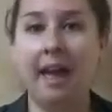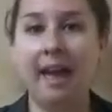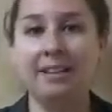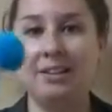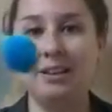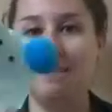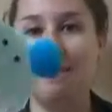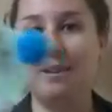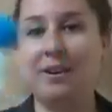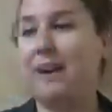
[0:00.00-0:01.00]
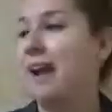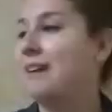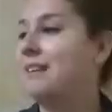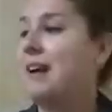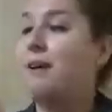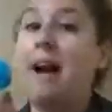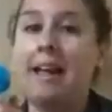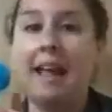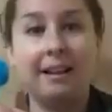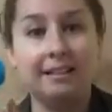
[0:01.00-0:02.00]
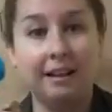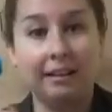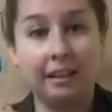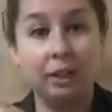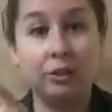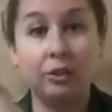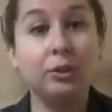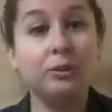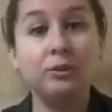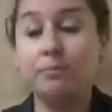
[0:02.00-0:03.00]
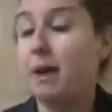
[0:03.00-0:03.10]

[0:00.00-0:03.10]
and you can move it around. Now, I accidentally glued